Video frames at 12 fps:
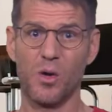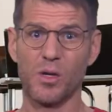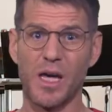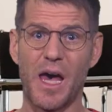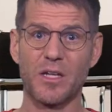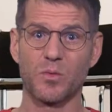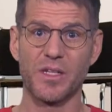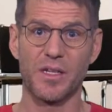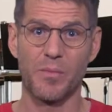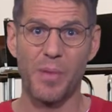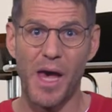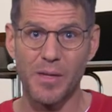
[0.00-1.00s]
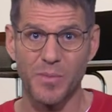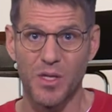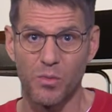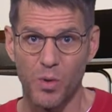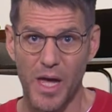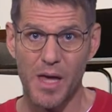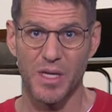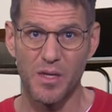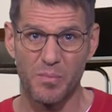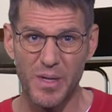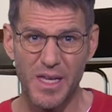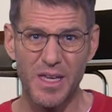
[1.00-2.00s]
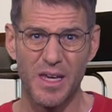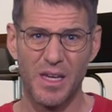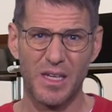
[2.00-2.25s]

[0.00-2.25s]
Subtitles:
or can't rent an apartment through Airbnb,